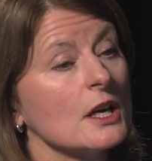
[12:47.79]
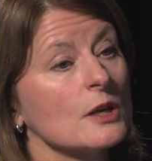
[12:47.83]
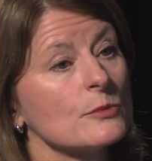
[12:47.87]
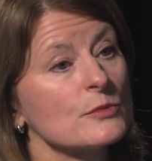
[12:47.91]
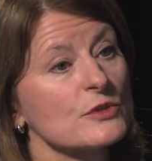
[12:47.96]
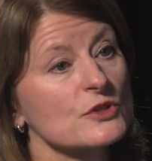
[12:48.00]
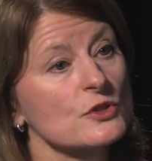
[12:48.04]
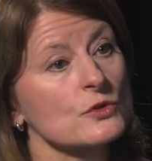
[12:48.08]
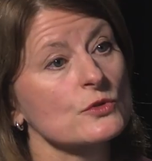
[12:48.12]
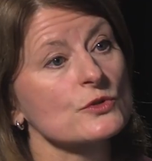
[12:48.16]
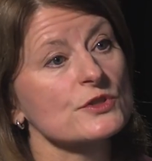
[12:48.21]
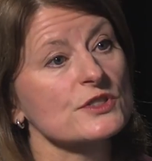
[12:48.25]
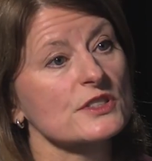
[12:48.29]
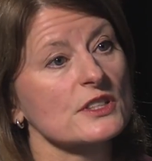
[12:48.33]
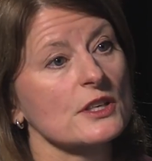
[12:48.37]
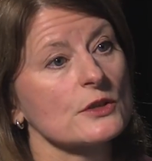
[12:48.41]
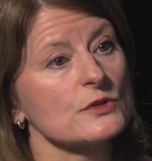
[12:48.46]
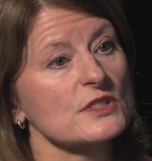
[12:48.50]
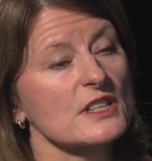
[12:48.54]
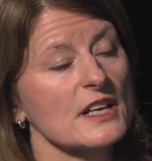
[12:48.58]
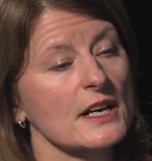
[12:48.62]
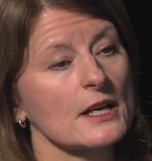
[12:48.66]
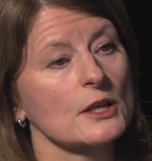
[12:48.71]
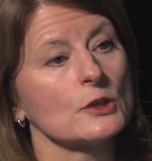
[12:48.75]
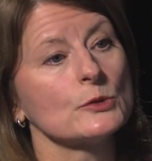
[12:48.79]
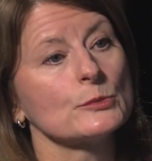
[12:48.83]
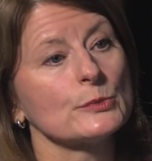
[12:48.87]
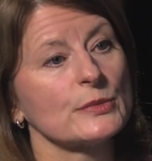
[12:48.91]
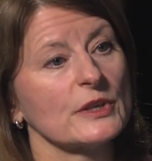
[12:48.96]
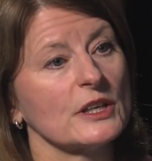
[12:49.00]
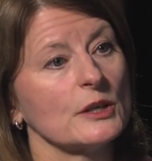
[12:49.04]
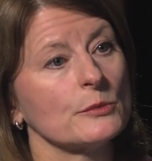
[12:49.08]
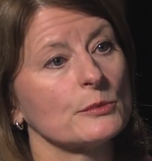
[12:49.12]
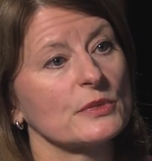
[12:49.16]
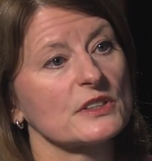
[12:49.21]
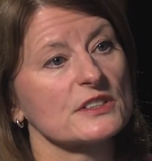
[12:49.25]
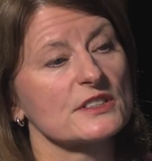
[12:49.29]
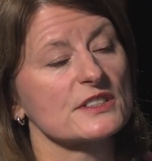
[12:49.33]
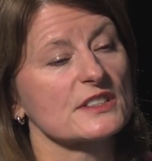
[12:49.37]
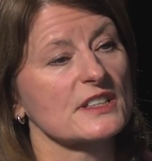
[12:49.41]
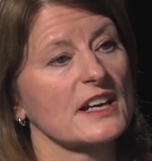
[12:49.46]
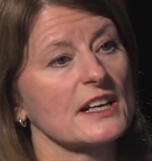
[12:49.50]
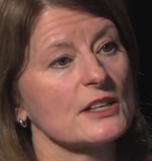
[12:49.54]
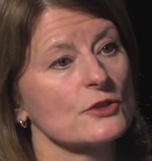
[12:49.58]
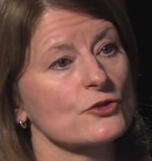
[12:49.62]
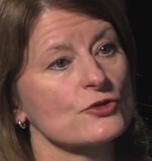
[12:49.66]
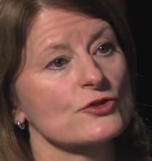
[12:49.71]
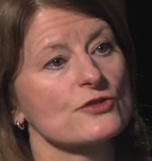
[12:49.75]
but also to help people as
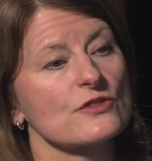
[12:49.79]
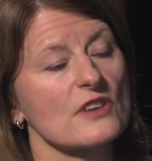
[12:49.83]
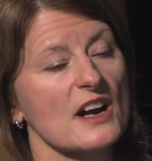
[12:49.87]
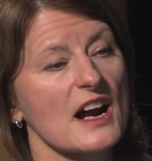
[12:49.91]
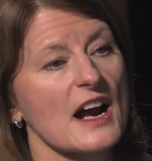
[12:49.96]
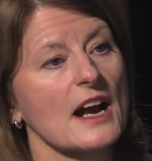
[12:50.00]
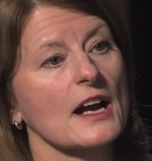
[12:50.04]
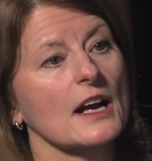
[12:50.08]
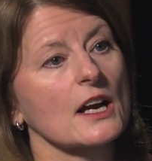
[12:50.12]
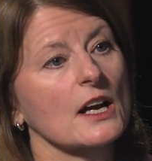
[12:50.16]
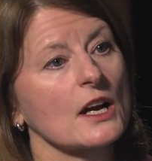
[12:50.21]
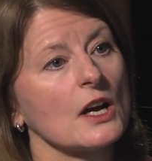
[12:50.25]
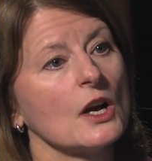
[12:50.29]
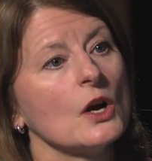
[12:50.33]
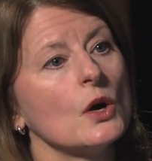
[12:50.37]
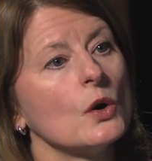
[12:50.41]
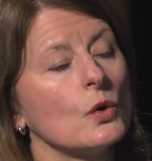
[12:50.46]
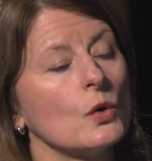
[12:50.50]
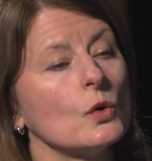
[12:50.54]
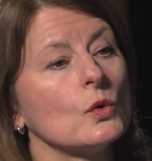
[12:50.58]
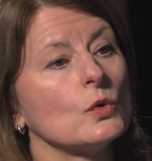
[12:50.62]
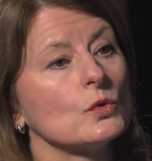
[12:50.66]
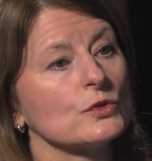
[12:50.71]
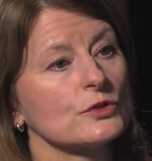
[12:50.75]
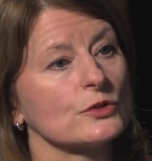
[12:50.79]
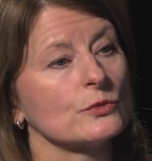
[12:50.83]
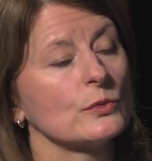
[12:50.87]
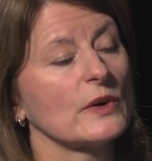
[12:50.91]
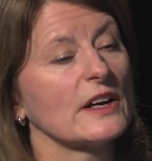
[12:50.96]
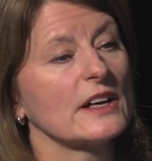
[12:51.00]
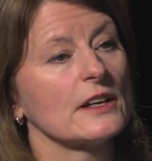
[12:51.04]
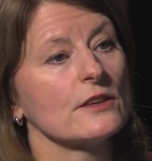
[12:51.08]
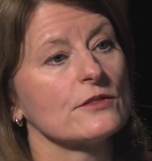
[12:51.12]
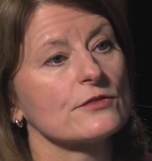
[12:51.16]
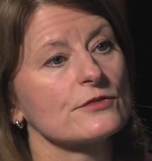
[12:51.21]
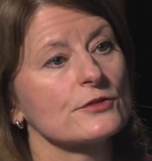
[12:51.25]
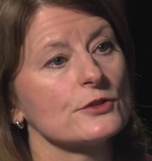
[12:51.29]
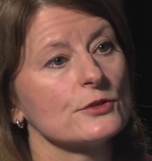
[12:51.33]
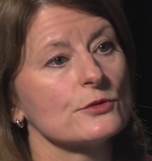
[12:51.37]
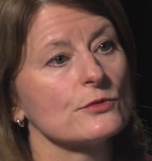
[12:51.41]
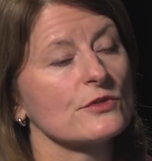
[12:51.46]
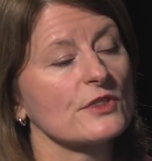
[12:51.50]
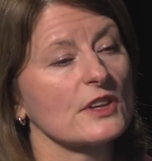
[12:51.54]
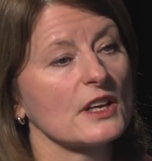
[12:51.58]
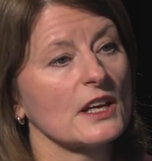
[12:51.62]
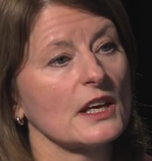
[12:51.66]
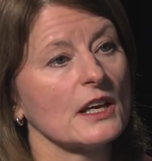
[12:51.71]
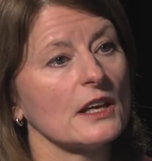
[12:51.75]
they track all the way through
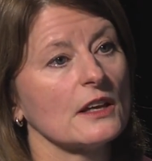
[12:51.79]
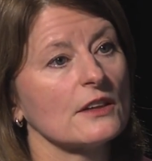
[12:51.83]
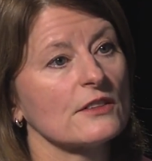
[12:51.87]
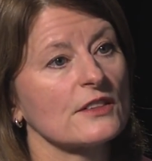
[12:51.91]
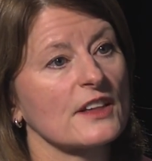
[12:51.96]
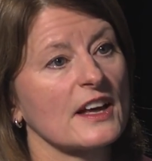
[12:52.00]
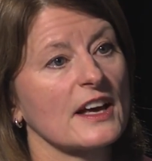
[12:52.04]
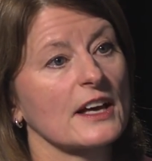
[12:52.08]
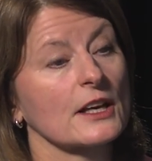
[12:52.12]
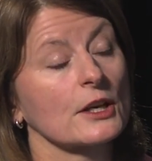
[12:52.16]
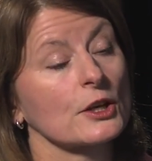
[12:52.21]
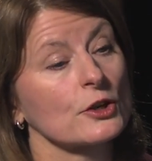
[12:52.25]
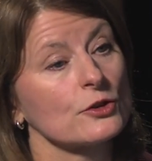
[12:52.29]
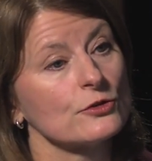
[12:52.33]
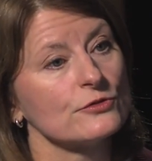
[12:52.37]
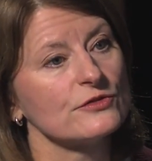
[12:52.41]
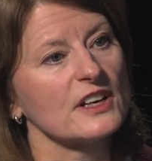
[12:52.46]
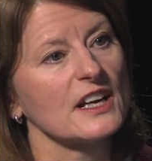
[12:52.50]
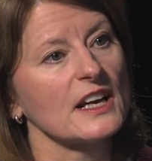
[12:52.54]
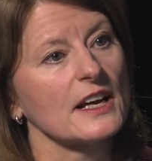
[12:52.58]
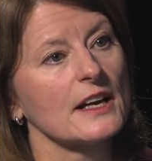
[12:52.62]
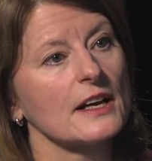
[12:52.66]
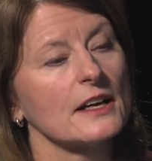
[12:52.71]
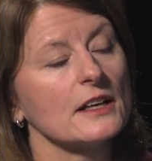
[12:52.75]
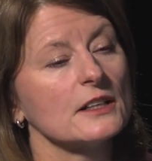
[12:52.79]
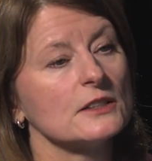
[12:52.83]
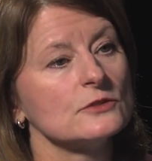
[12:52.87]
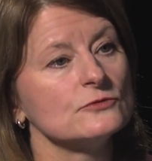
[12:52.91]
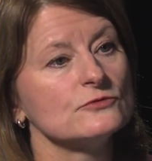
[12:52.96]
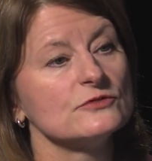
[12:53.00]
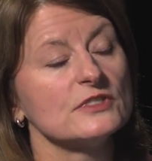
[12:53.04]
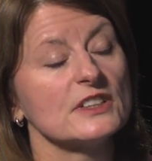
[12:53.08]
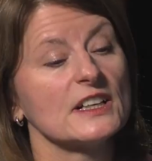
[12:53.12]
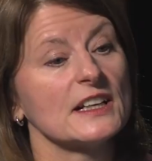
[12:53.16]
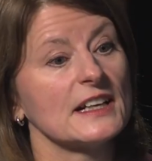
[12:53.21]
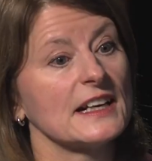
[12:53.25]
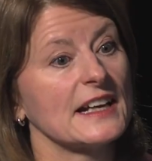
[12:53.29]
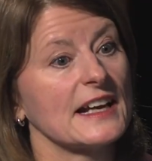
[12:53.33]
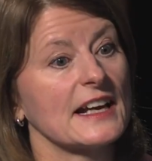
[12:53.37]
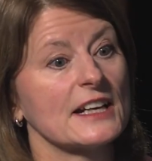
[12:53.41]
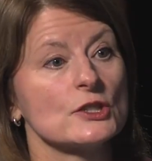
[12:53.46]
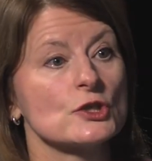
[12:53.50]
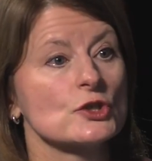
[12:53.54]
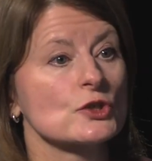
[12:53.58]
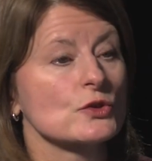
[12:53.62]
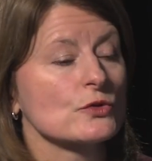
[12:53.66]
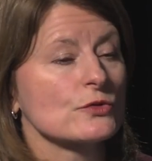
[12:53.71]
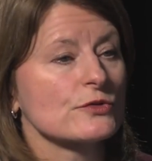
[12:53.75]
their career and really
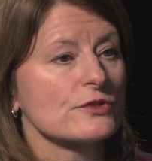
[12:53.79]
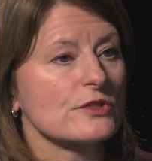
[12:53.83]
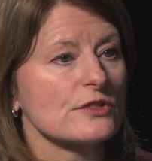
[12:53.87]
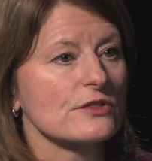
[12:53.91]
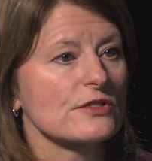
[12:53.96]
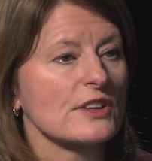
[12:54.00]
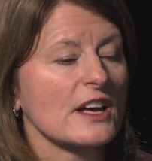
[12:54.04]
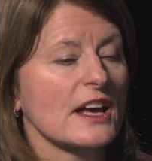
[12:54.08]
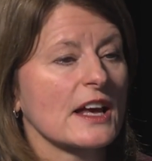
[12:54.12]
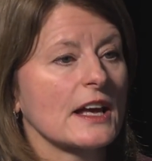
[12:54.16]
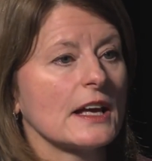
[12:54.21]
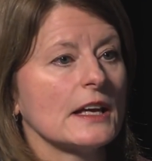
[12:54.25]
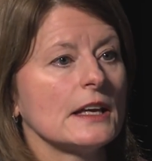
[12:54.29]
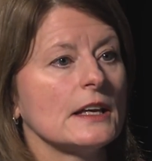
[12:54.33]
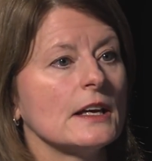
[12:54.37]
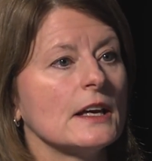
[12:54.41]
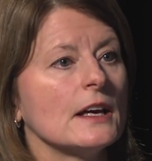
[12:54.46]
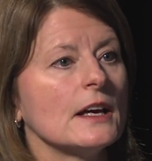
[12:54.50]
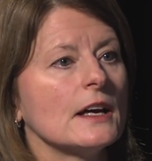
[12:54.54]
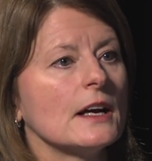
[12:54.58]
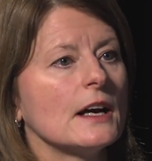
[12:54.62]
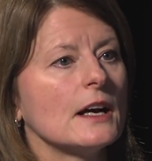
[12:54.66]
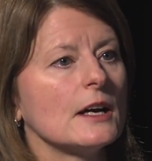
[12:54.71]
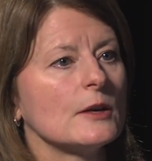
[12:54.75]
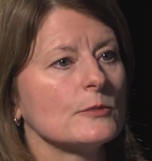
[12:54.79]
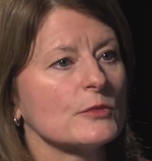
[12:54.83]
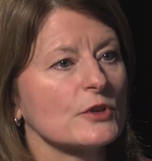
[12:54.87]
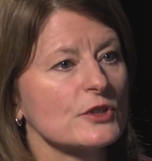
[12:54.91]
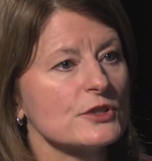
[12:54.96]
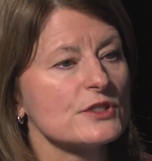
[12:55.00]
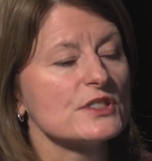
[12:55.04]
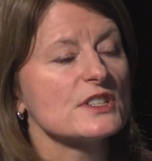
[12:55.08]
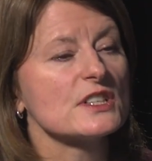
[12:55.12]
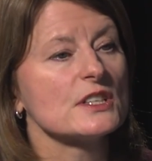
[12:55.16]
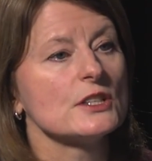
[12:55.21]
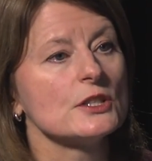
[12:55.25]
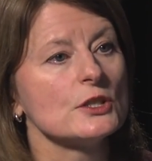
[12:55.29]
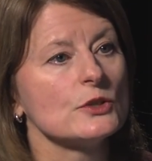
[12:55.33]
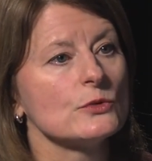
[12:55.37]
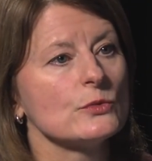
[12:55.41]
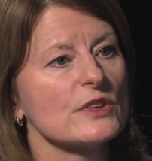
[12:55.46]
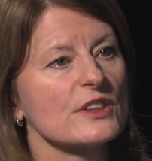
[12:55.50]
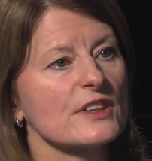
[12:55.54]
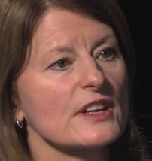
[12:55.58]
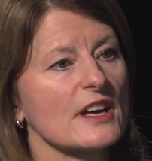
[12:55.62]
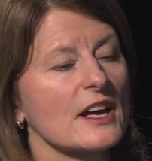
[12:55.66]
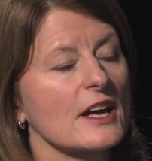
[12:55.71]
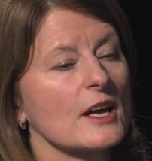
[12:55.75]
ensure that they continue
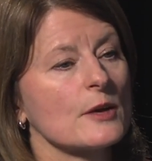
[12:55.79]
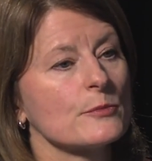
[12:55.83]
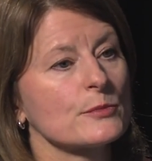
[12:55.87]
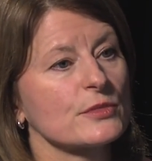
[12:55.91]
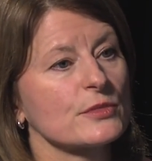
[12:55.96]
with their